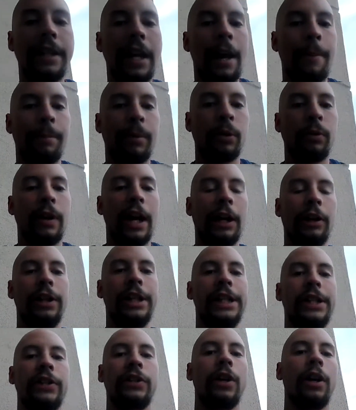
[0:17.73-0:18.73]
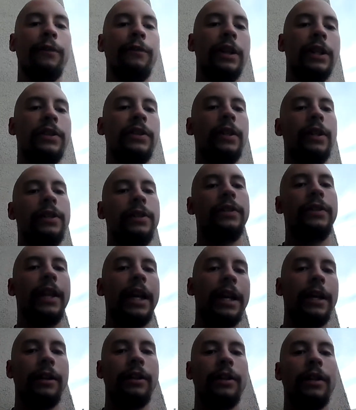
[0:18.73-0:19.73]
Temporary Services.
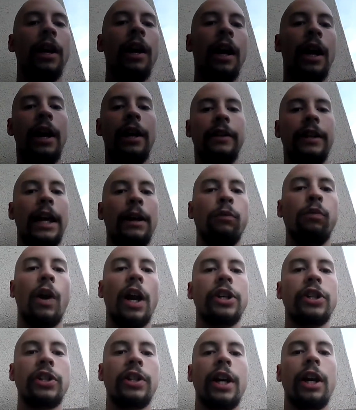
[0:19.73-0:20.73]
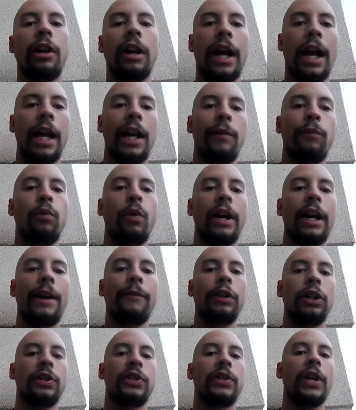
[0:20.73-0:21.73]
They rush there ahead of
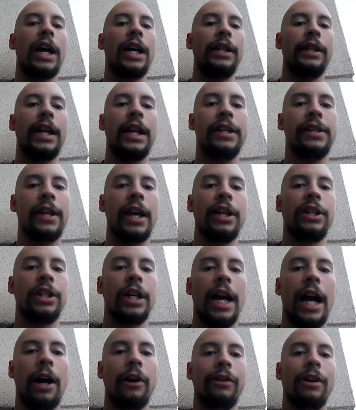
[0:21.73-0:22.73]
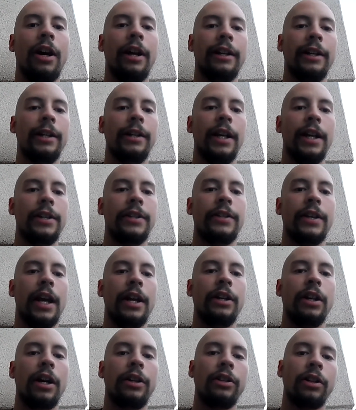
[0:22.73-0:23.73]
whatever site they send you out on, and they
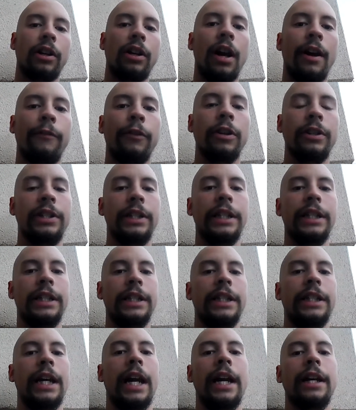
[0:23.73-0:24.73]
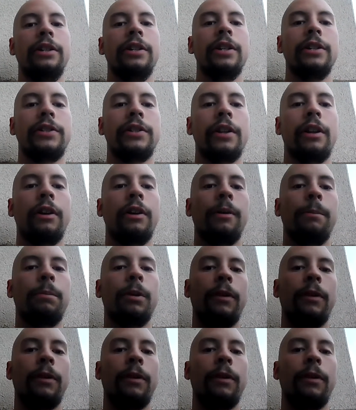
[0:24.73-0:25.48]
send undercover DE agents that are